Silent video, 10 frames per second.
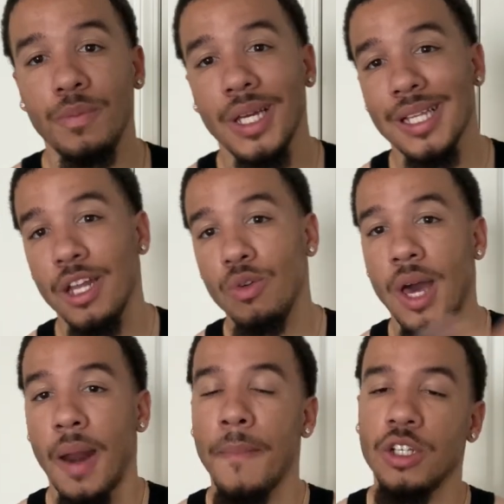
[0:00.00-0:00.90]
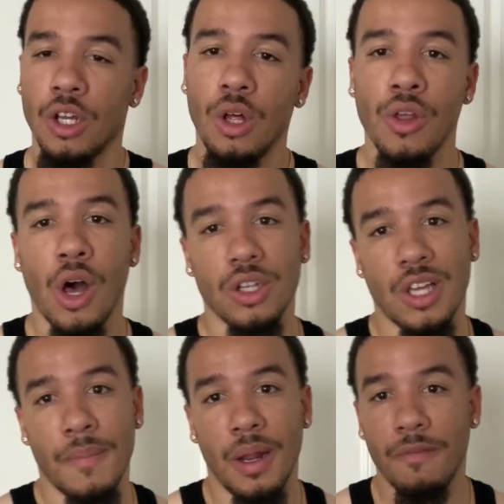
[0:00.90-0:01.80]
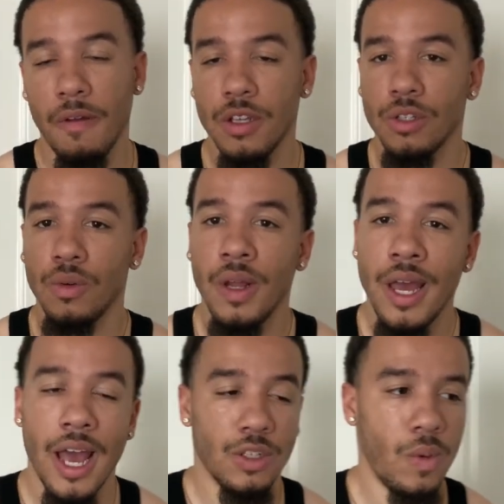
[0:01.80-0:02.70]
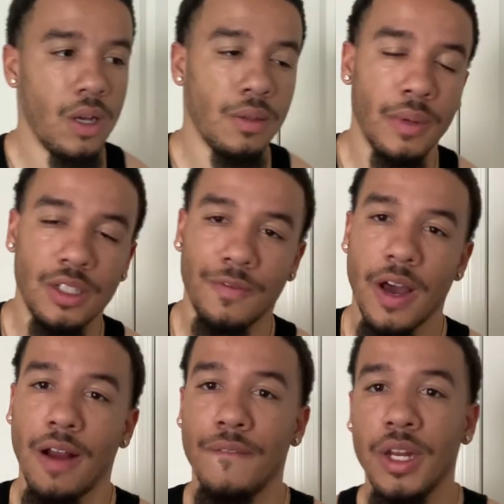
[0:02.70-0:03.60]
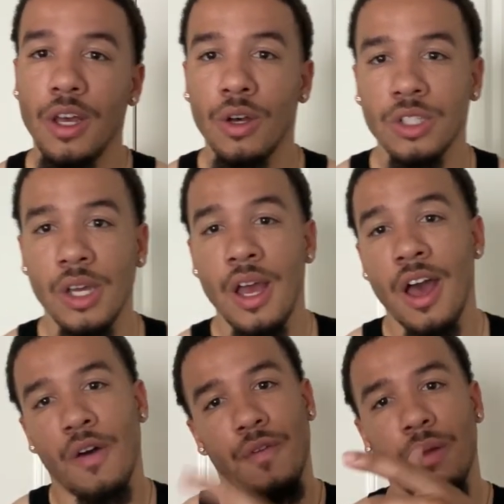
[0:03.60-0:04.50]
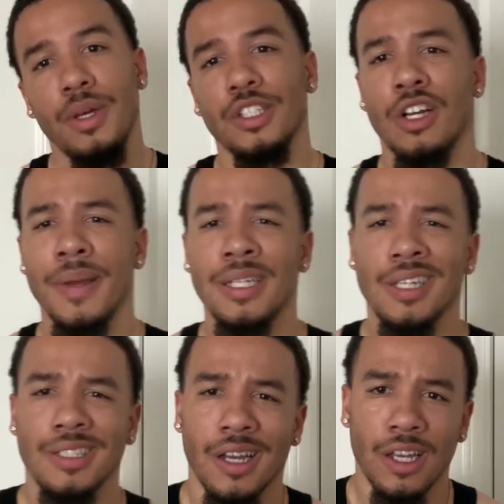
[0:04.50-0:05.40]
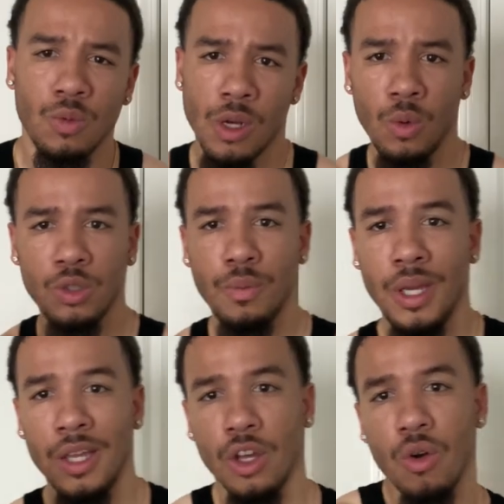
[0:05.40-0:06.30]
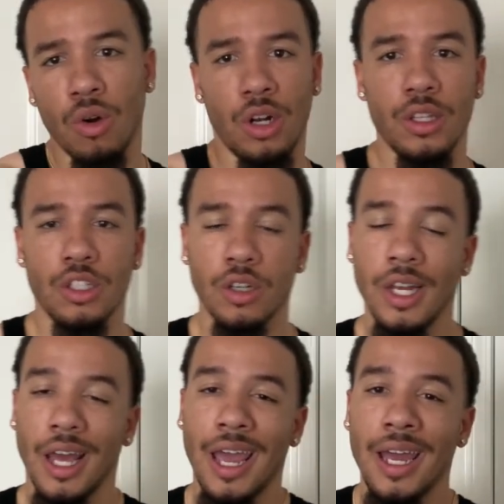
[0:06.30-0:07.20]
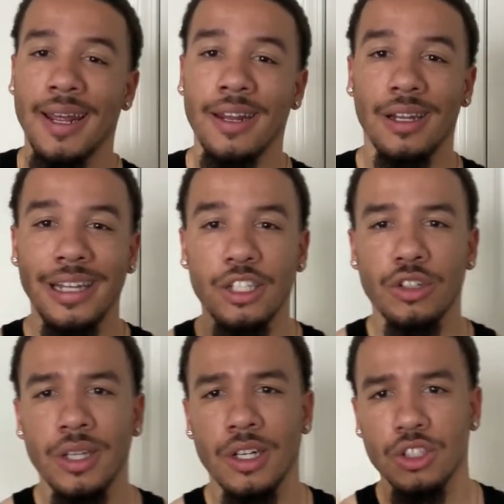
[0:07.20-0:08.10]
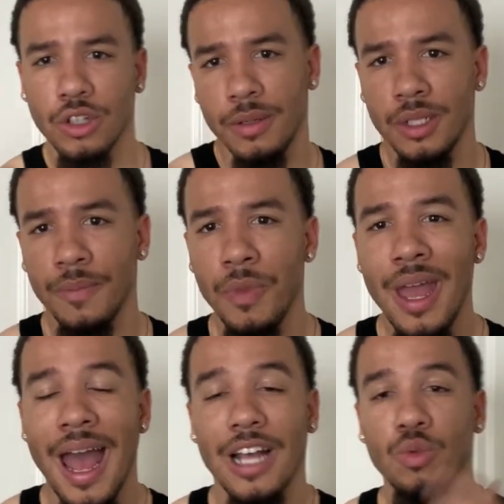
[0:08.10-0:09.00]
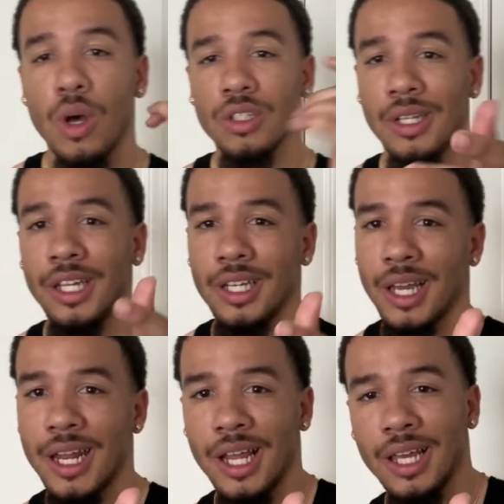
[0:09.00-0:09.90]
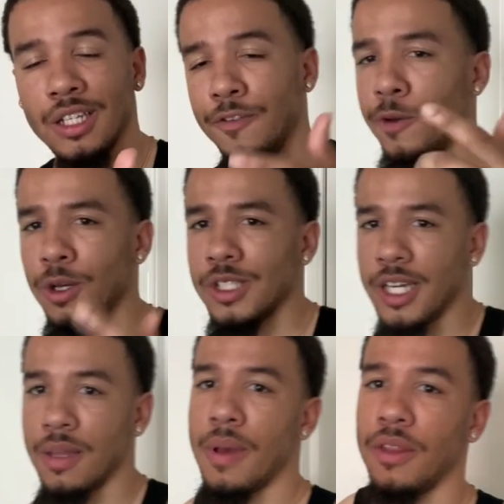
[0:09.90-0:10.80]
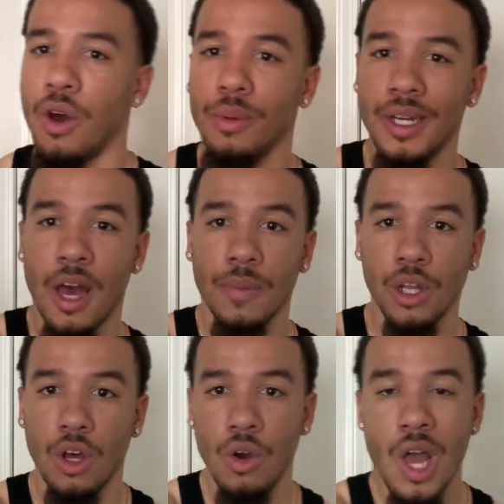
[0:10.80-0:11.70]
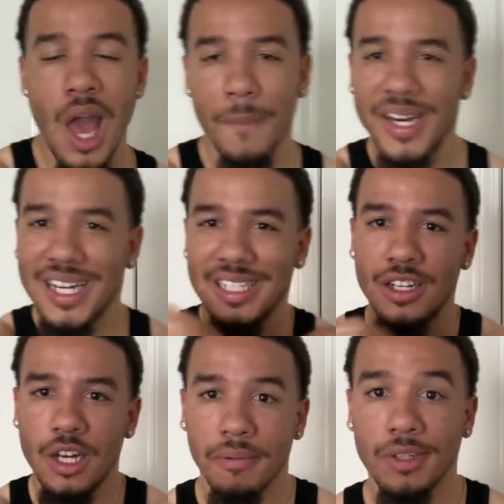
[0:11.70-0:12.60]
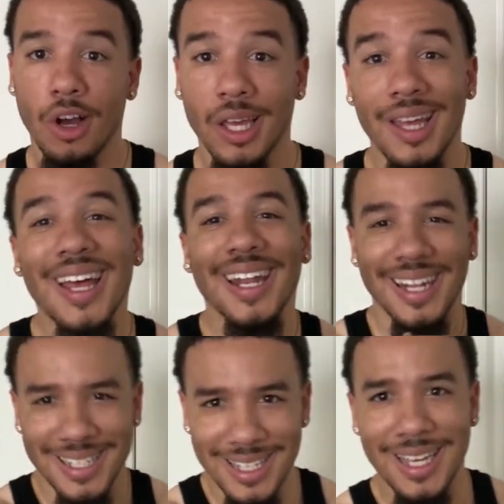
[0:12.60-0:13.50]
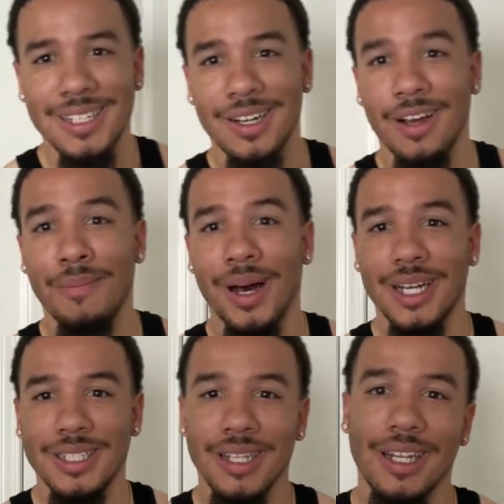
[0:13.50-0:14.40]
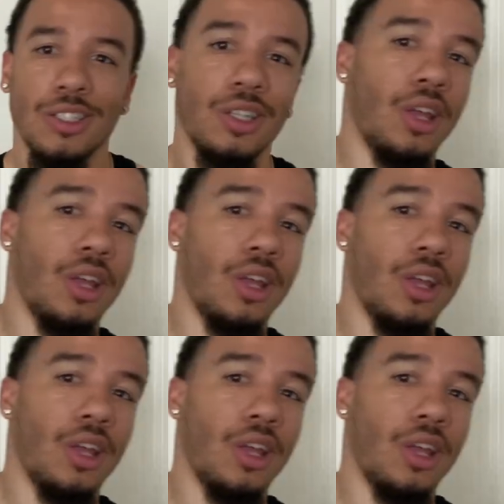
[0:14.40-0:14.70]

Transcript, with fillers: because I do got a bunch of clothing hauls coming up very soon, as well as a bunch of fire videos. Follow me on Instagram and TikTok as well, which will be in the corner of the screen and in the link tree in the description, as well as the link to Kinetic Kings if you want to go check them out. That will be down below. But that is enough talking. Let's get into the unboxing. Let's